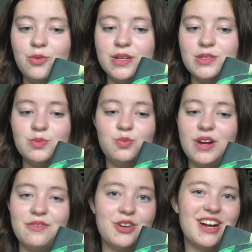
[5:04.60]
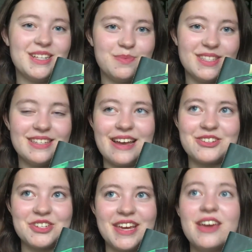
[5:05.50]
who is one of her husbands
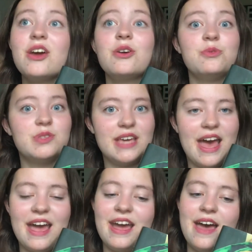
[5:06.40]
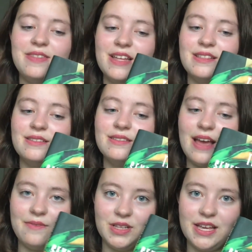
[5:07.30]
actually, who's gay, and then
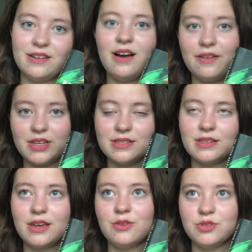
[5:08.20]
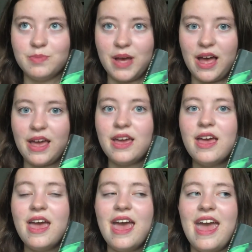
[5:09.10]
Evelyn, obviously, who's bi.
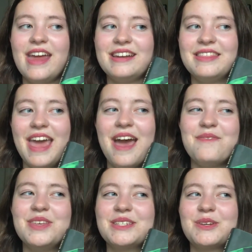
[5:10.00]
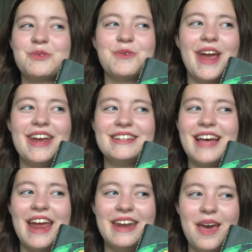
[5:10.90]
And they have this great
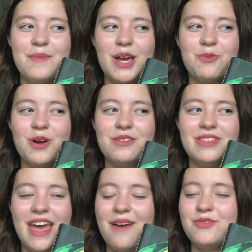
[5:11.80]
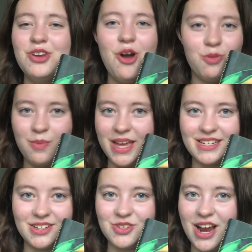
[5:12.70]
dynamic where they have no
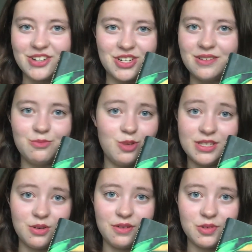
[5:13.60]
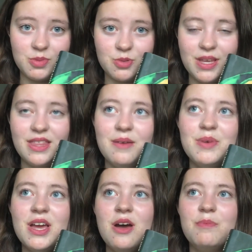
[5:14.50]
romantic attraction whatsoever between
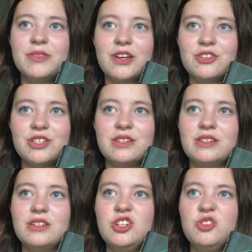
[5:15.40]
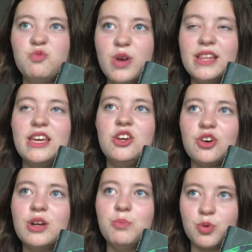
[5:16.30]
them, but they're just really
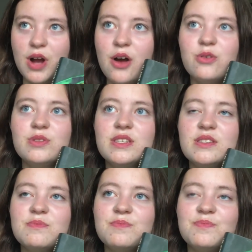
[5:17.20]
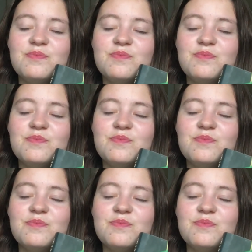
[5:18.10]
good bros,